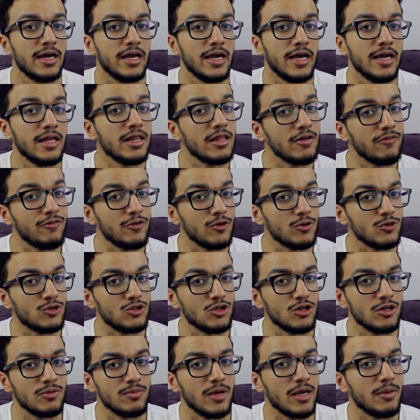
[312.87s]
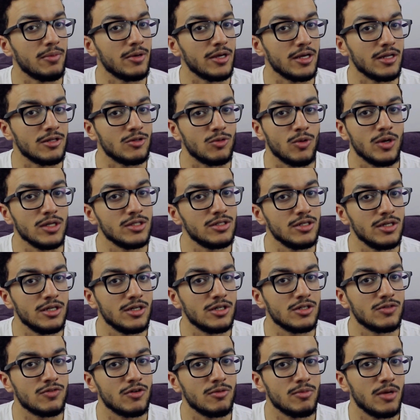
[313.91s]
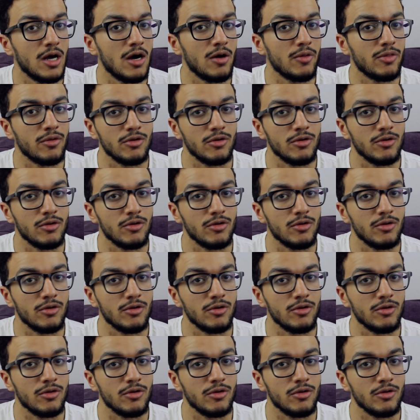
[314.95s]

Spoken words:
in the future, maybe 20 years from now,